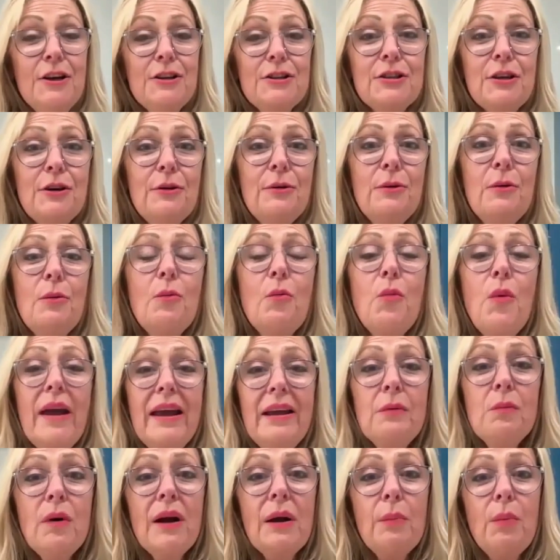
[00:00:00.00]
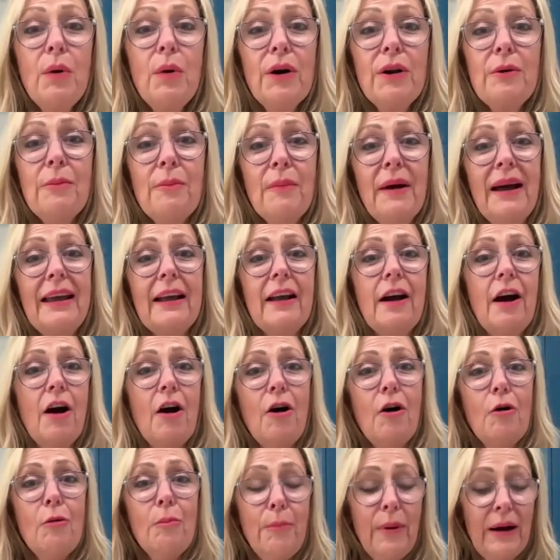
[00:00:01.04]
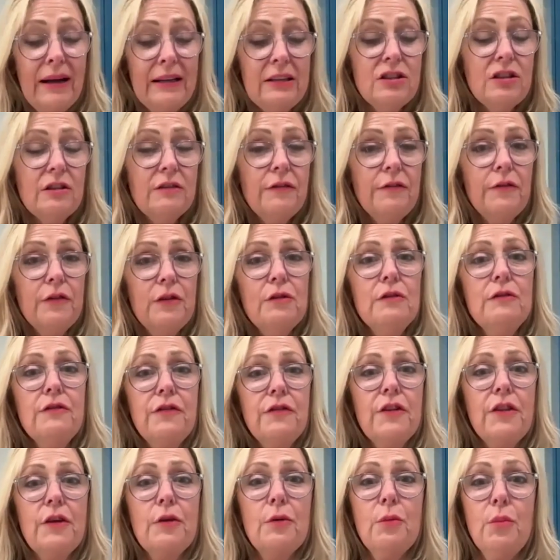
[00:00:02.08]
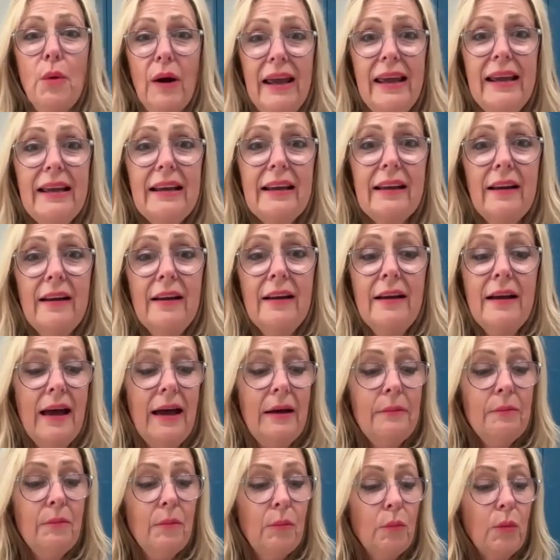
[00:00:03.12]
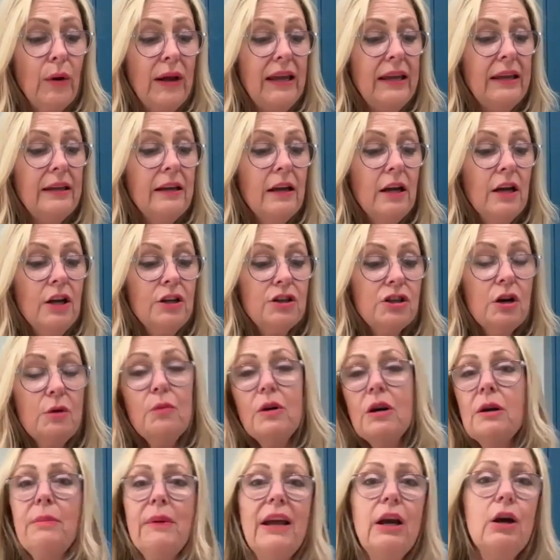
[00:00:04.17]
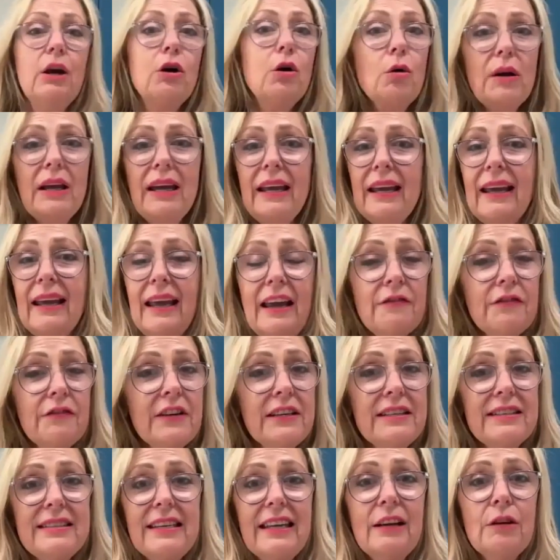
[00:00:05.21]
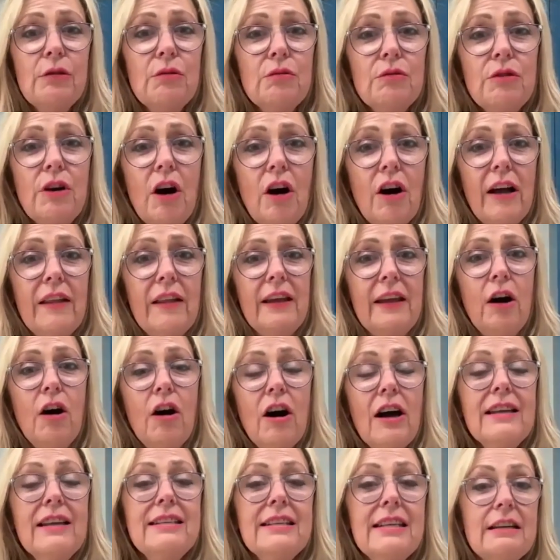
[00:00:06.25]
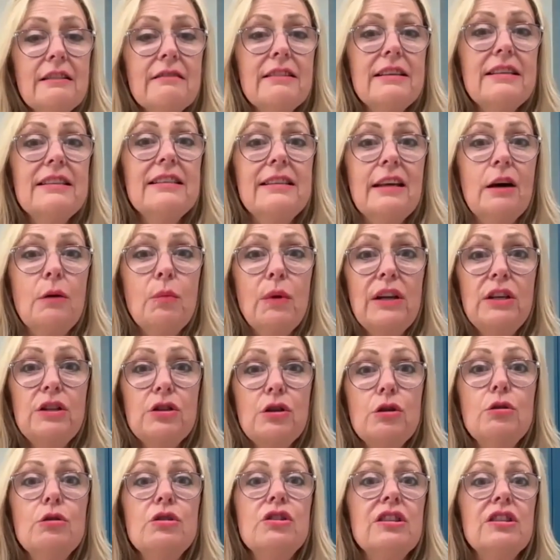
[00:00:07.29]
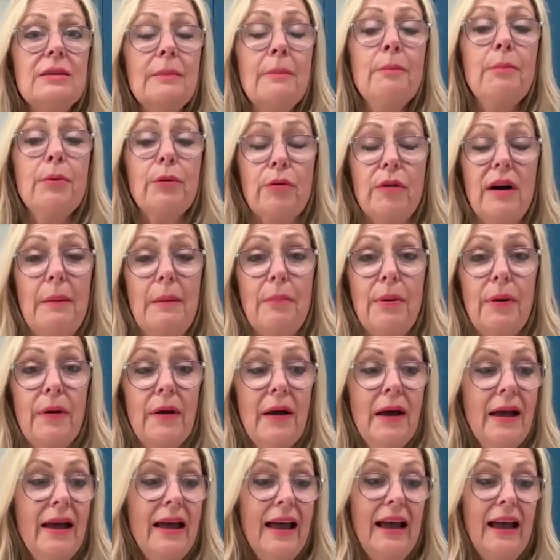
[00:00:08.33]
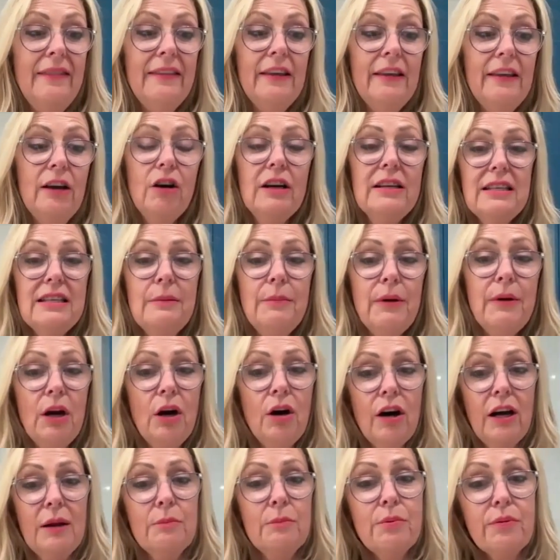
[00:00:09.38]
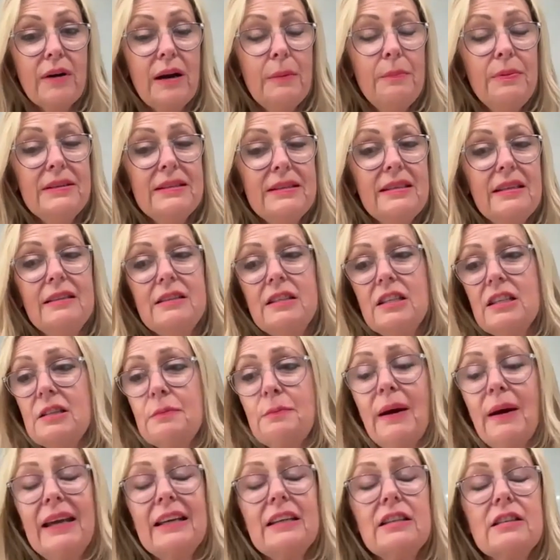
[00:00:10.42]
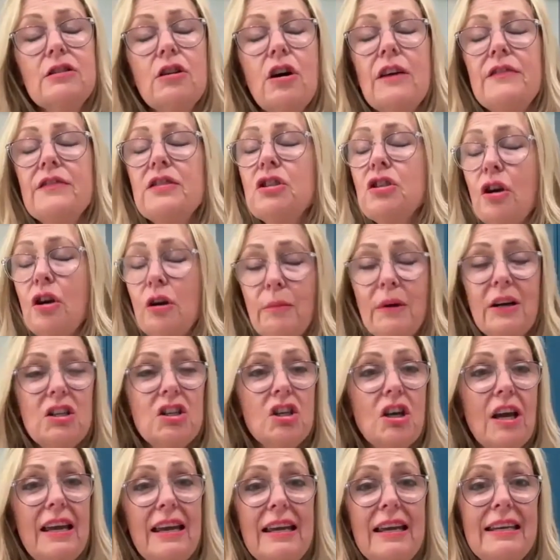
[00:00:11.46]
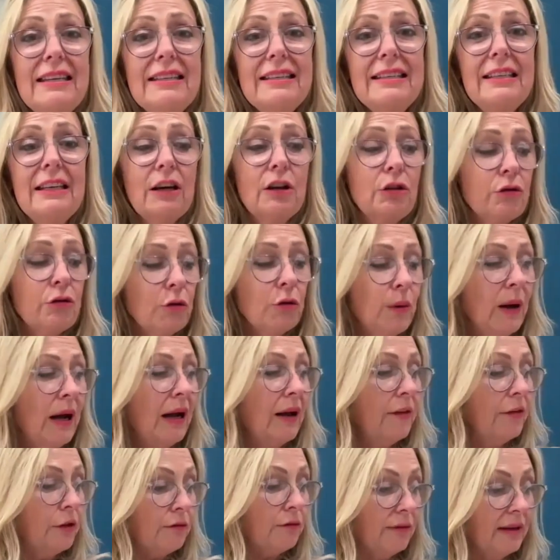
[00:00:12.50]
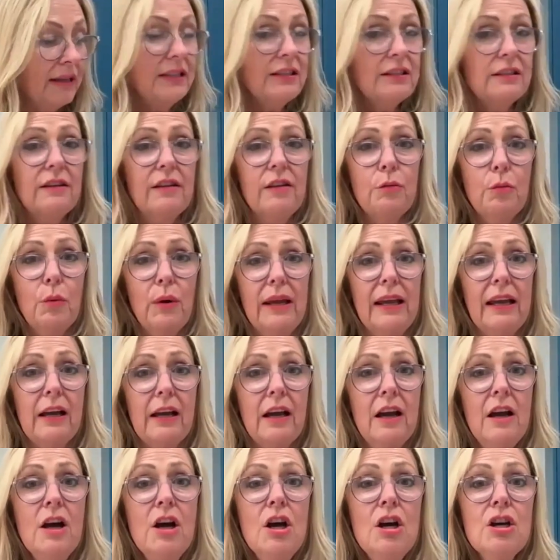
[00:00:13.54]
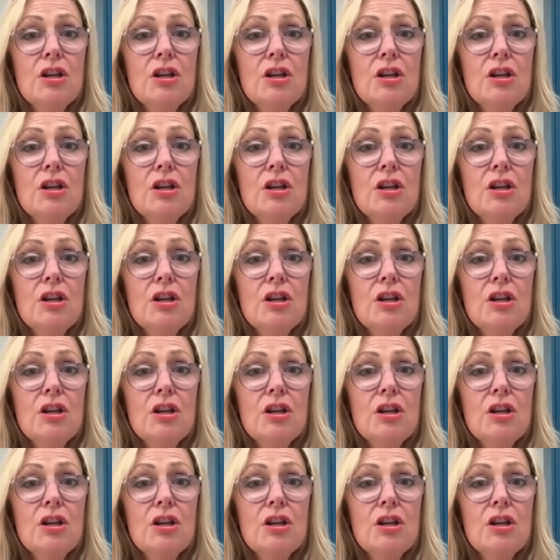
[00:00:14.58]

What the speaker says: So when we want to make a whole bunch of food for the week and we don't want to be cooking every single night, the idea is that we do some prep. And the idea behind prep is that it just makes life so much easier throughout the rest of the week.